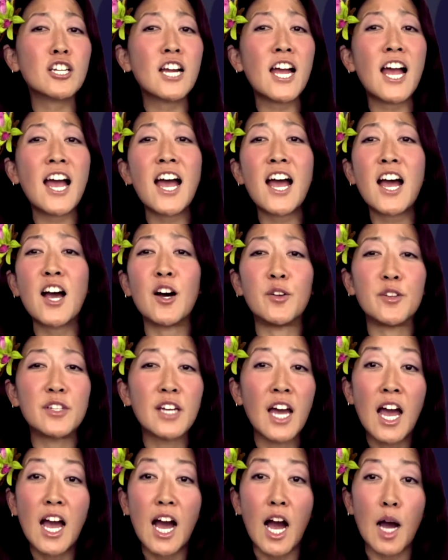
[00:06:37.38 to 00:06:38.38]
and
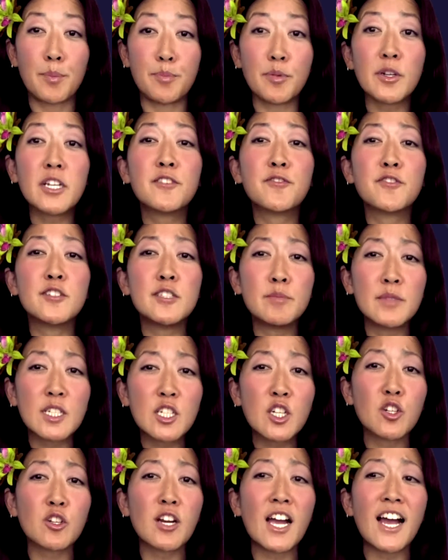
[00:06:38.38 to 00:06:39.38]
hoping
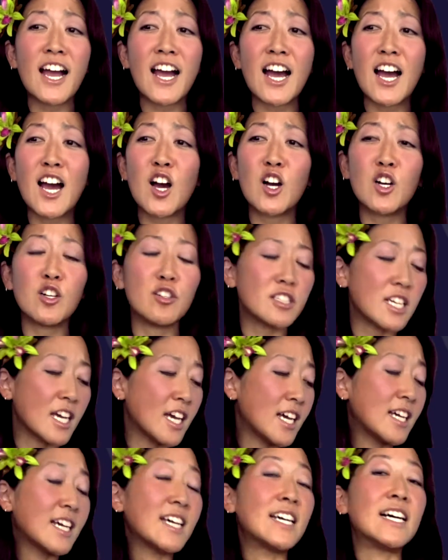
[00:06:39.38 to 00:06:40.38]
they would
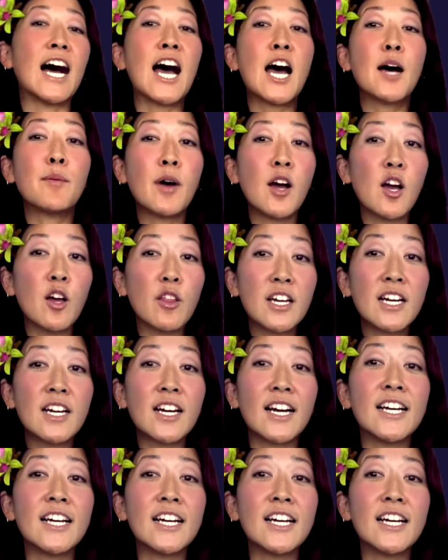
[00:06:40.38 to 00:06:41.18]
fit together okay.